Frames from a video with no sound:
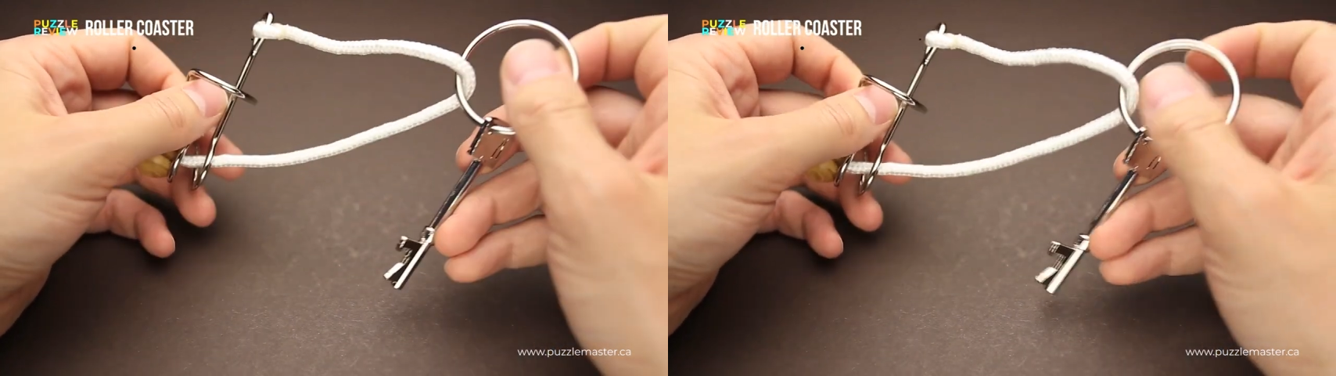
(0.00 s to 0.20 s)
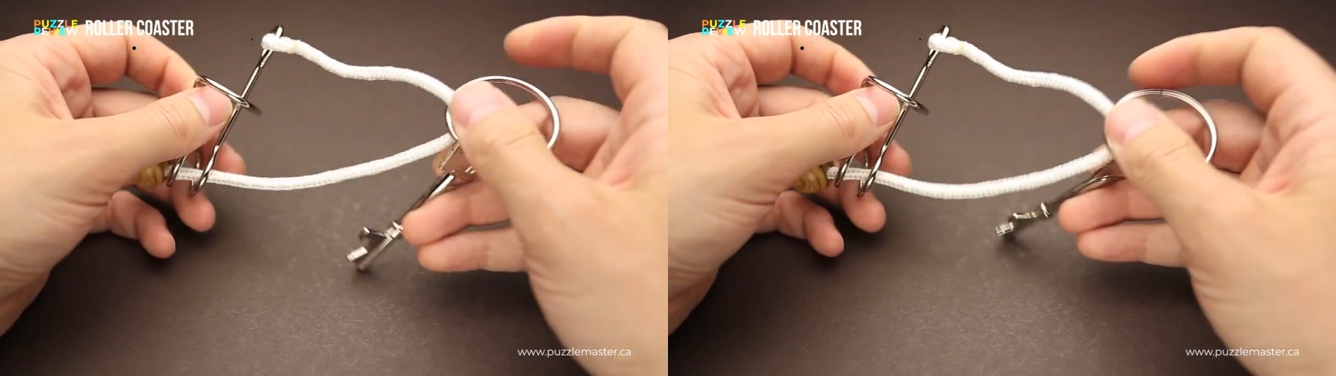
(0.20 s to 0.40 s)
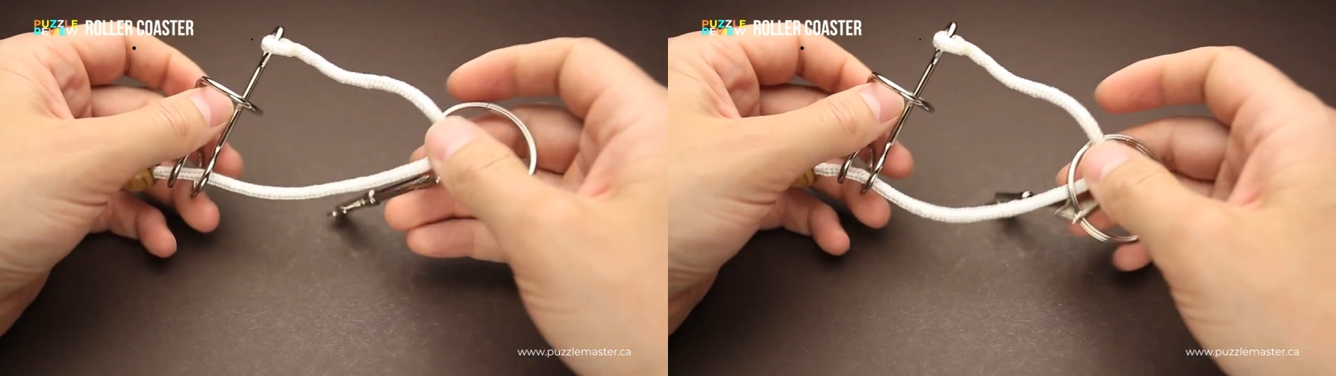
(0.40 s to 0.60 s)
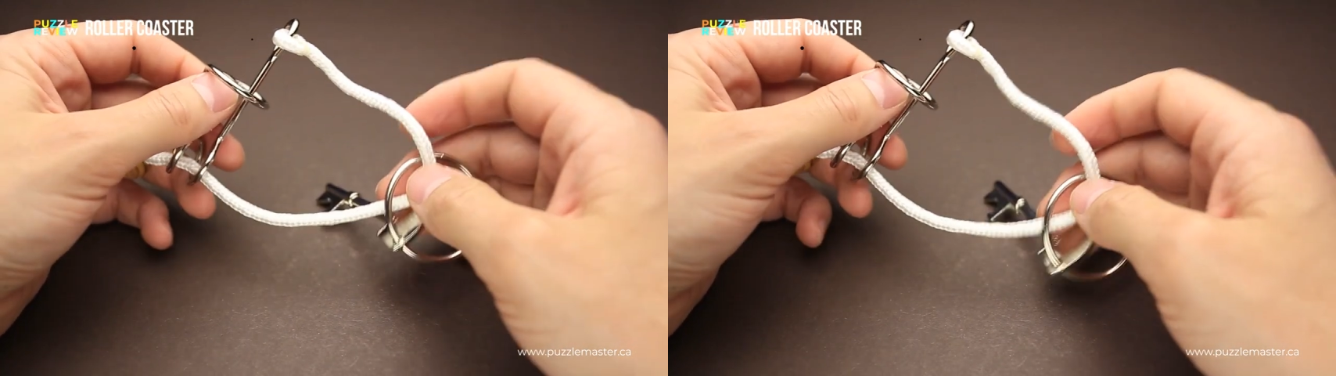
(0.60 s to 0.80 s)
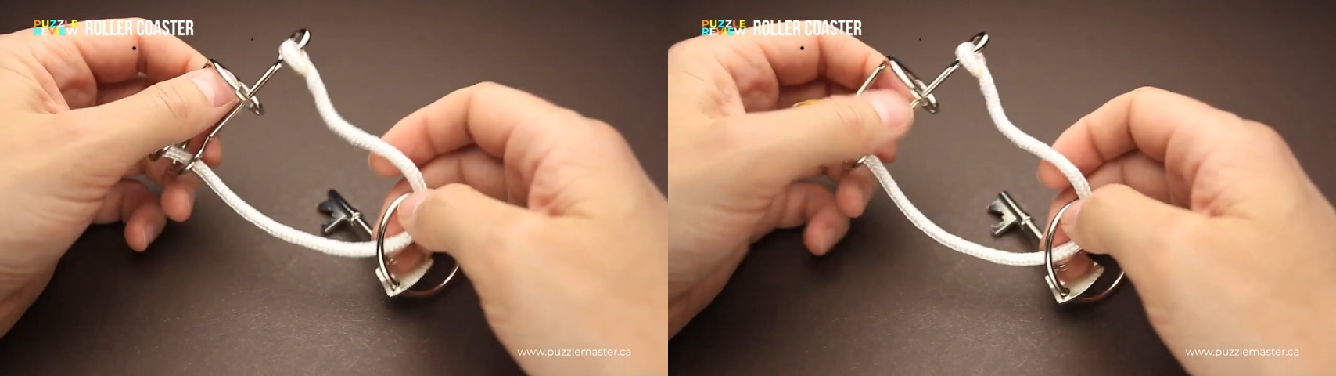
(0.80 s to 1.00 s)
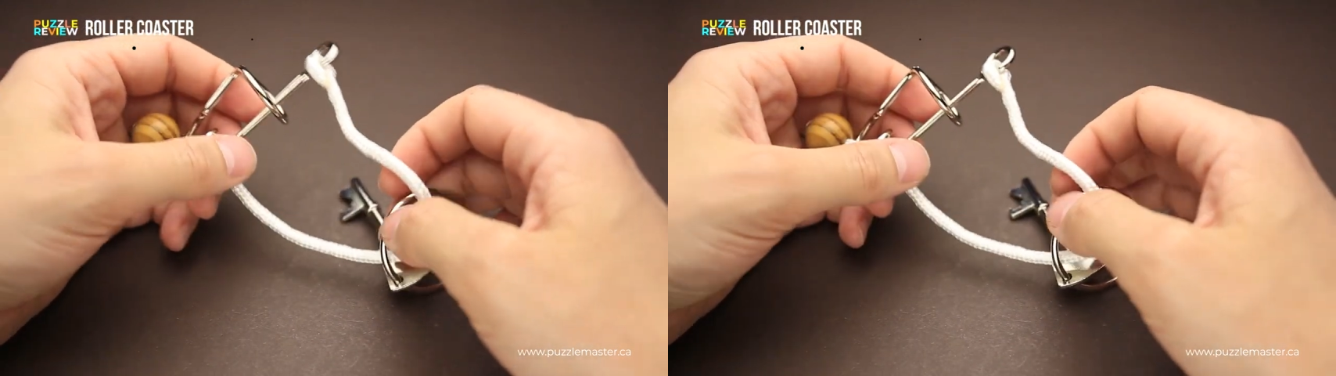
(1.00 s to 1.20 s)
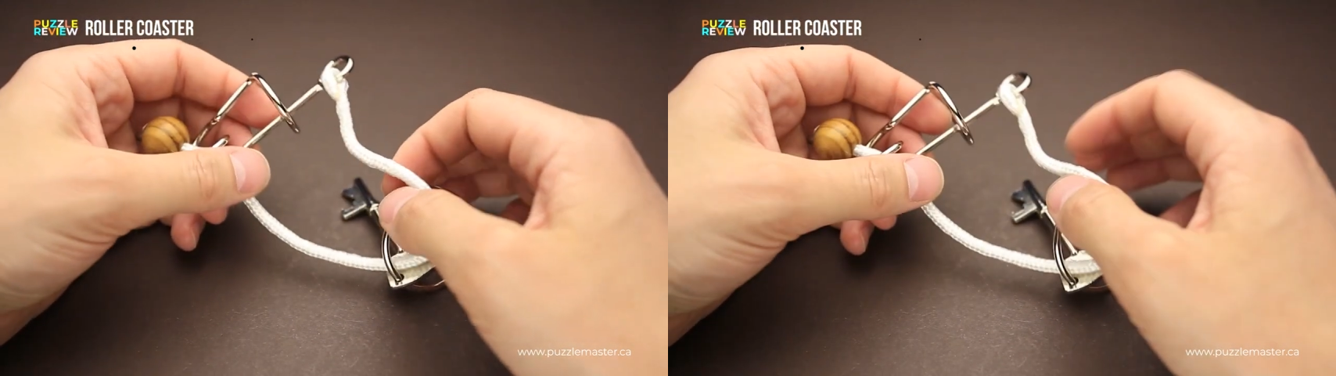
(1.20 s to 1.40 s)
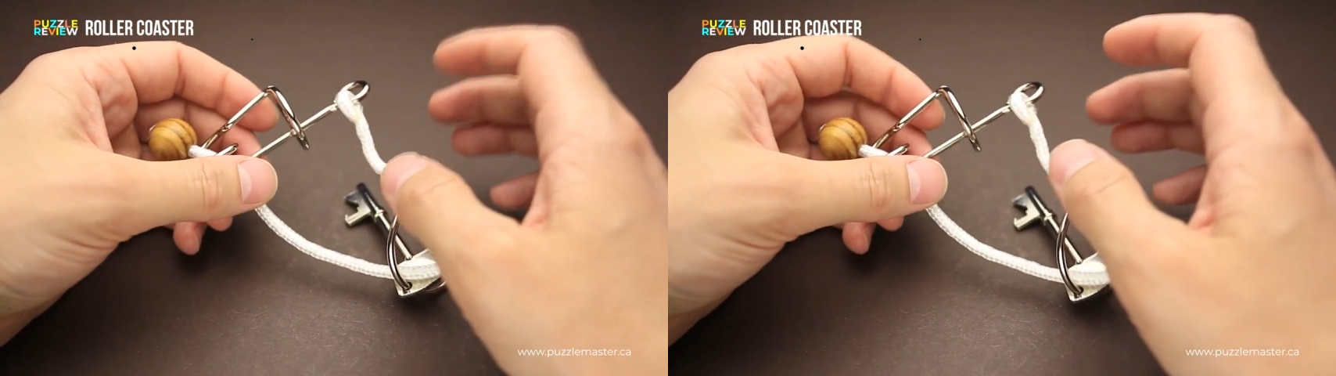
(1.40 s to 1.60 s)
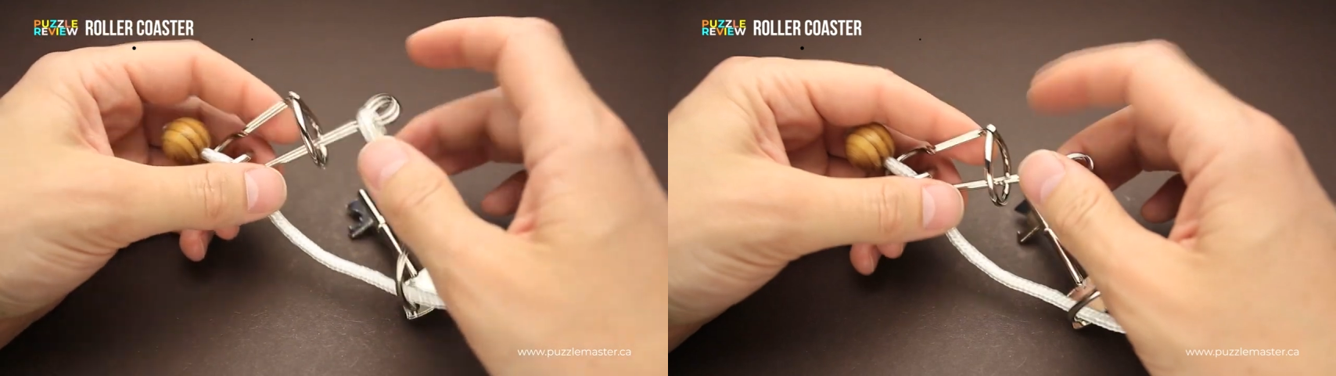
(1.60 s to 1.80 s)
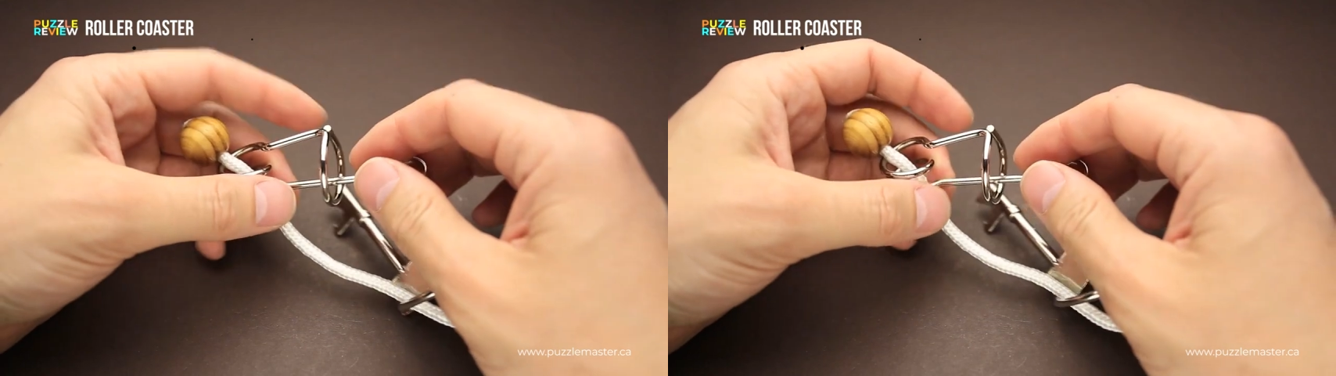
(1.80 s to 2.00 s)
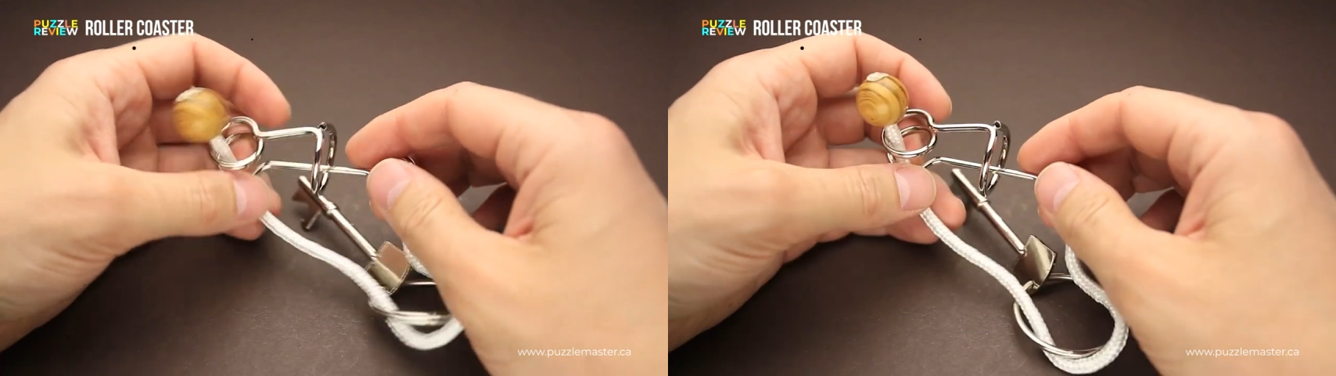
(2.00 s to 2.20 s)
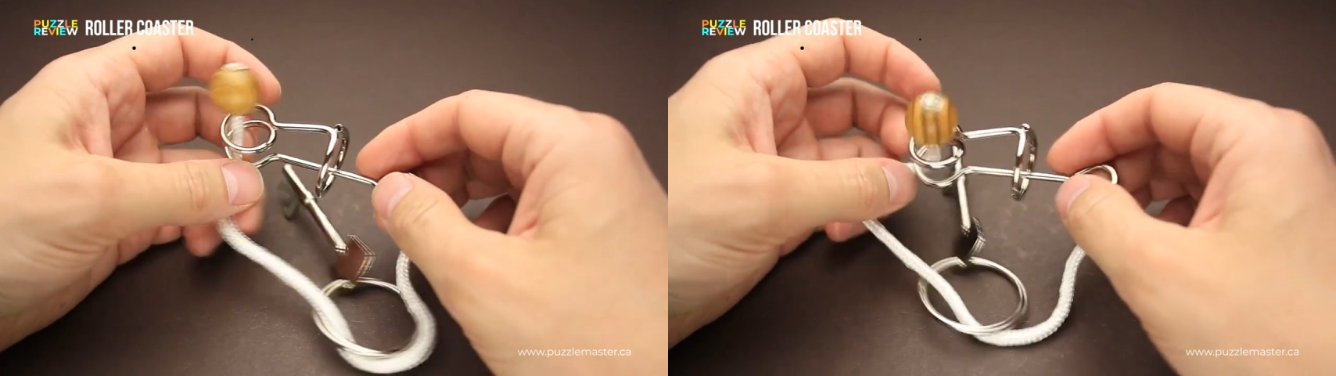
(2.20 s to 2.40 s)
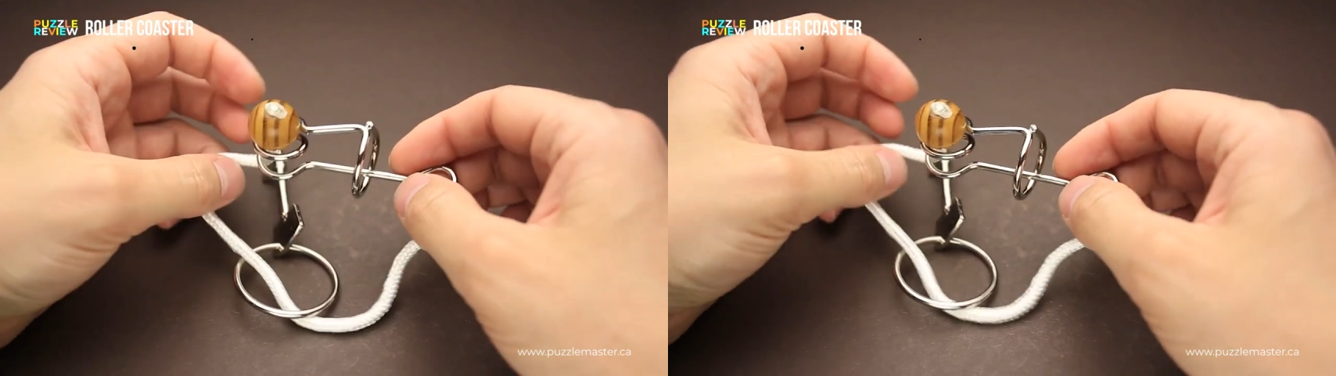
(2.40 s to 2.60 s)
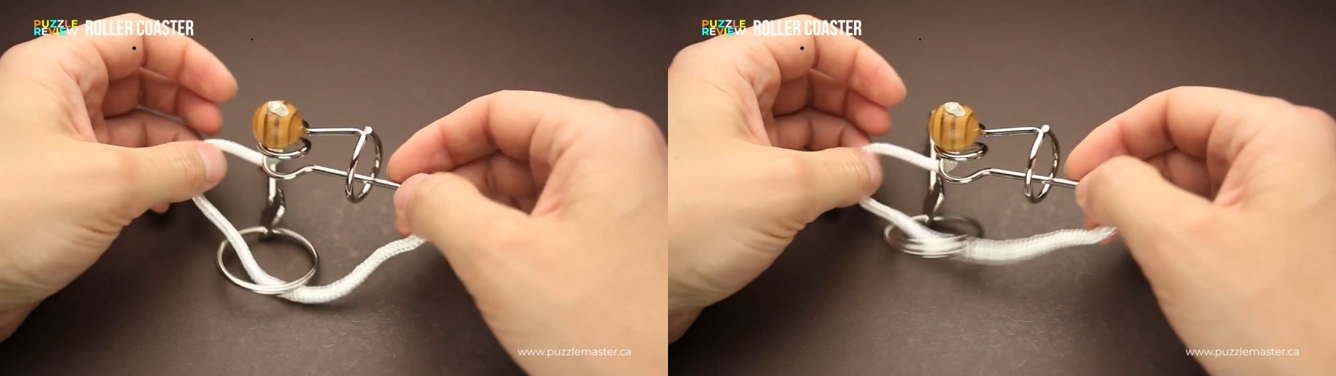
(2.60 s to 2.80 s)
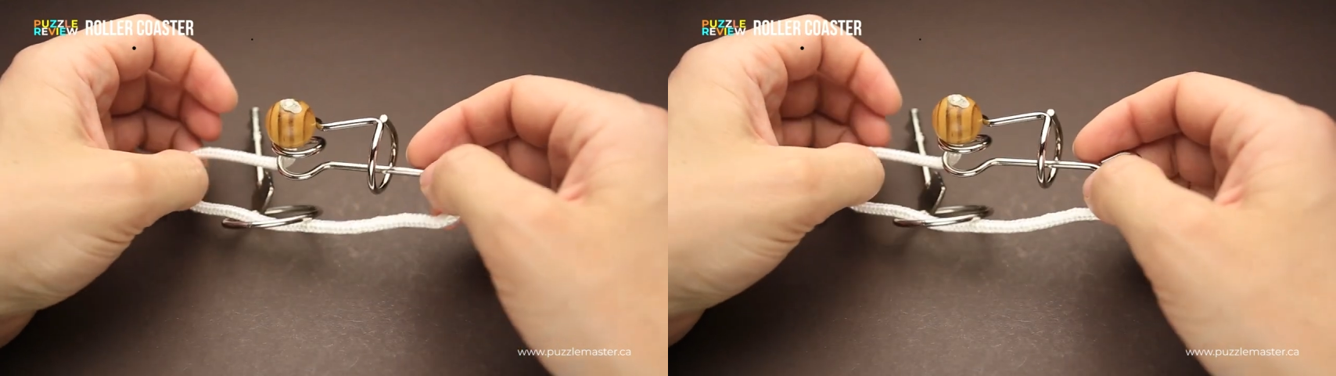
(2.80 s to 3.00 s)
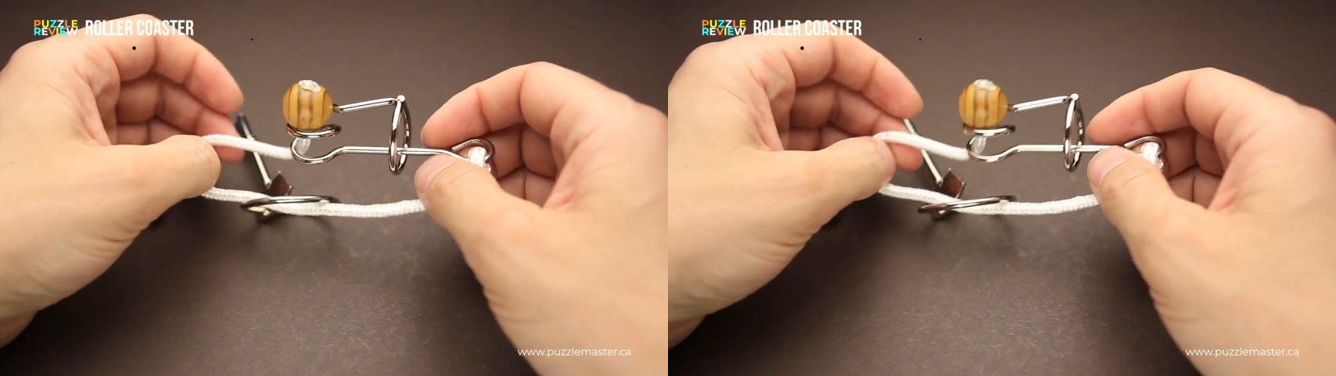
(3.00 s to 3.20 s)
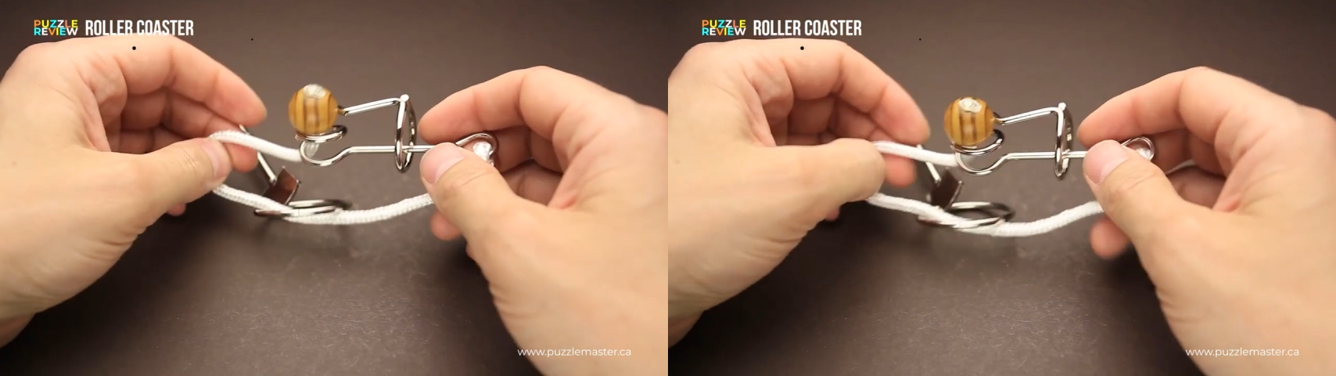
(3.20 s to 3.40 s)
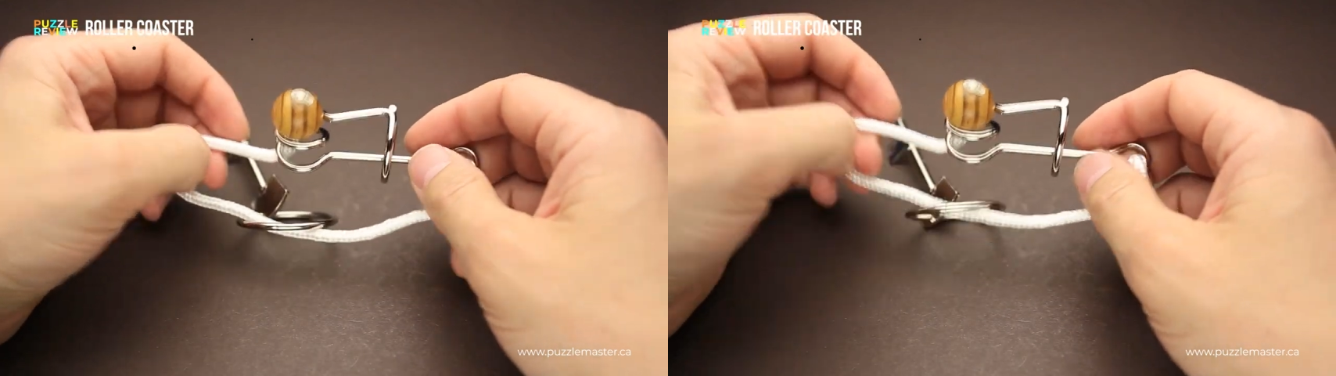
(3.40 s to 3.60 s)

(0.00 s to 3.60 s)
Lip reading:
[unreadable: no face in view]